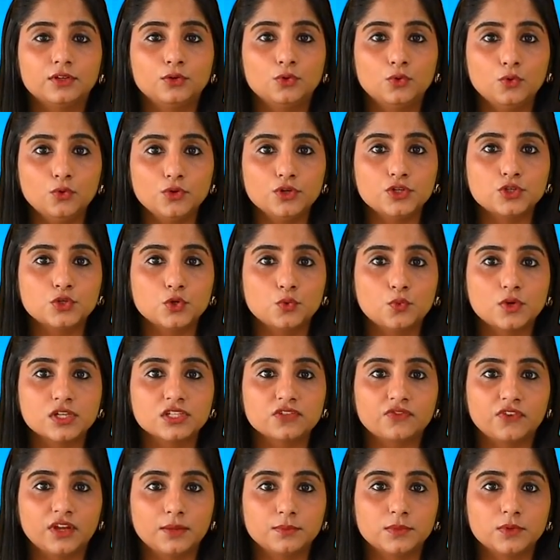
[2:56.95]
no issue was
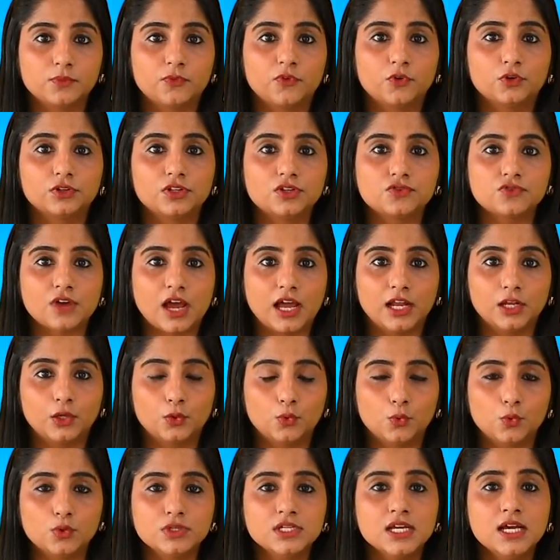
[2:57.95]
framed before the trial
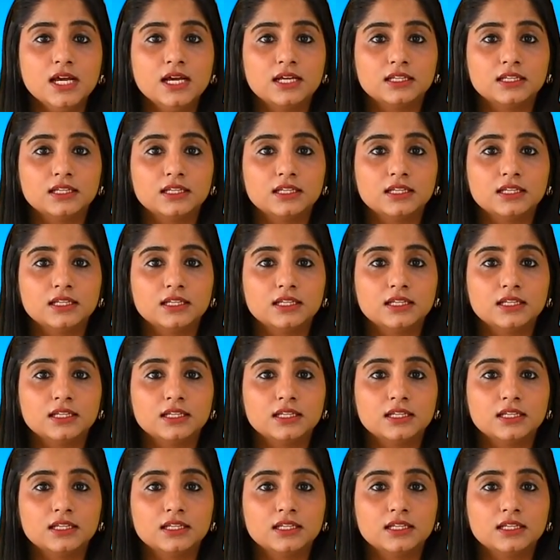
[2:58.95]
court,